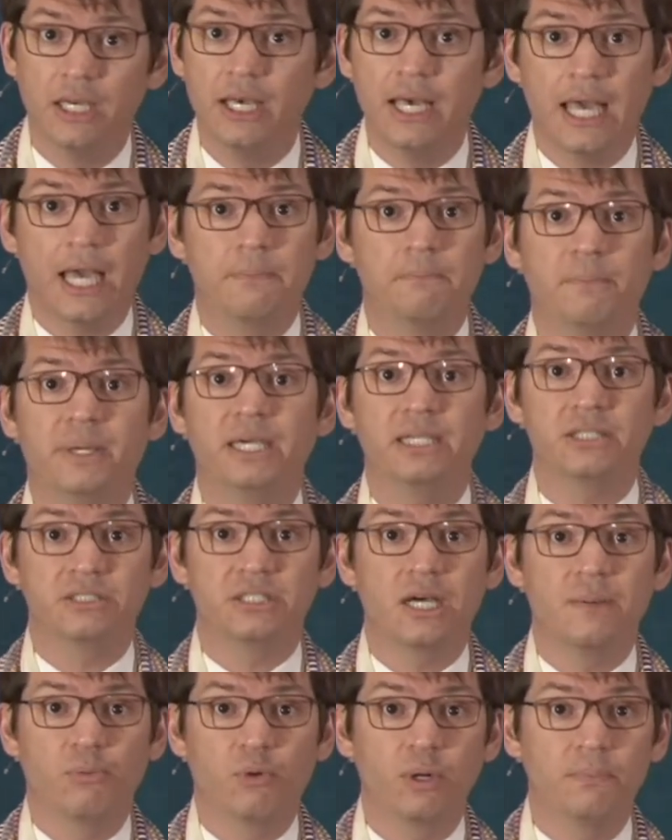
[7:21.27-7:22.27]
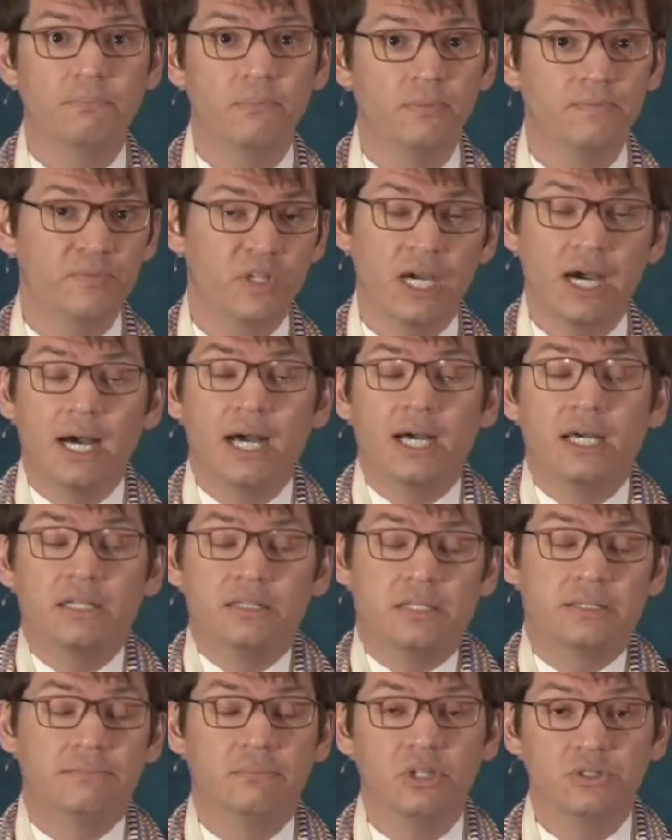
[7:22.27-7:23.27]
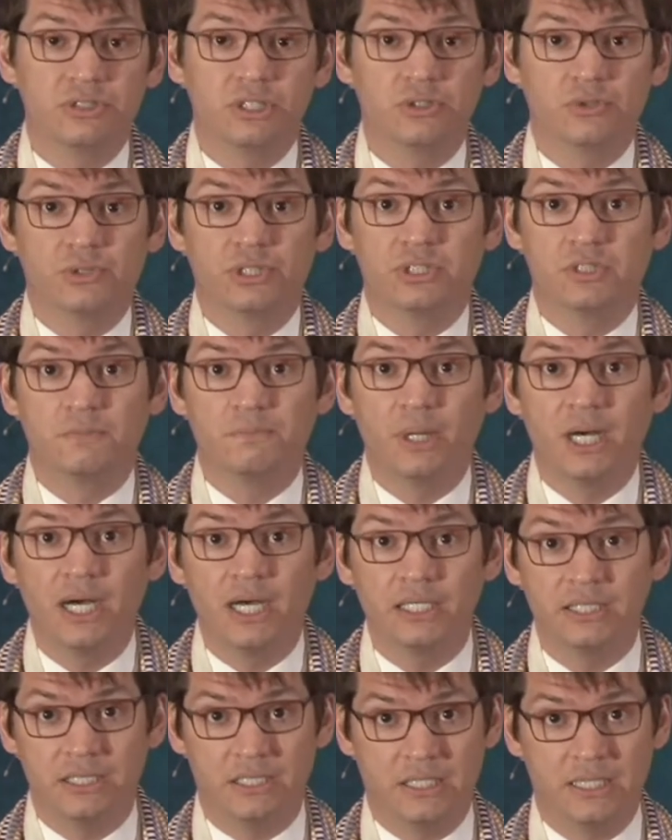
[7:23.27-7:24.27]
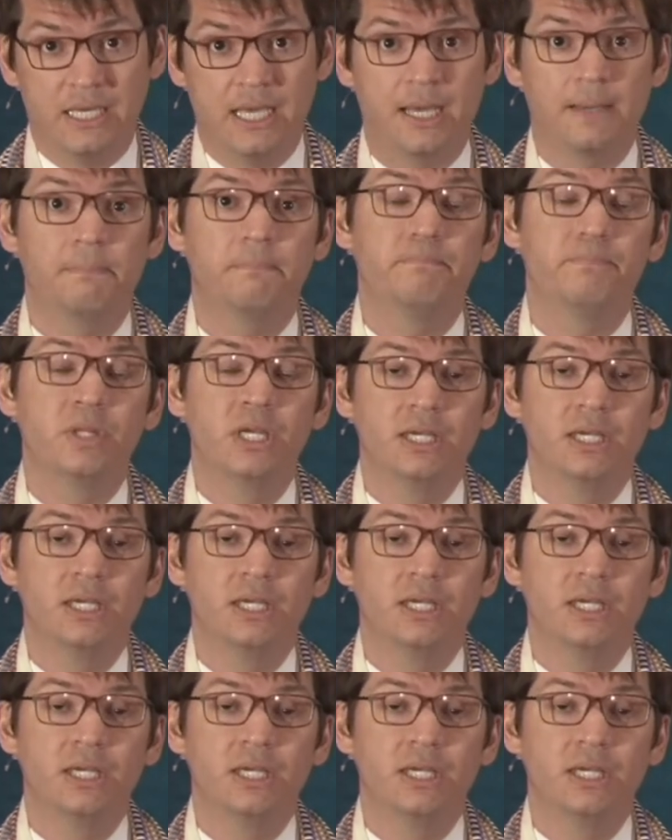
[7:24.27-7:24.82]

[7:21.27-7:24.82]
and picks up where God and Moses respond to them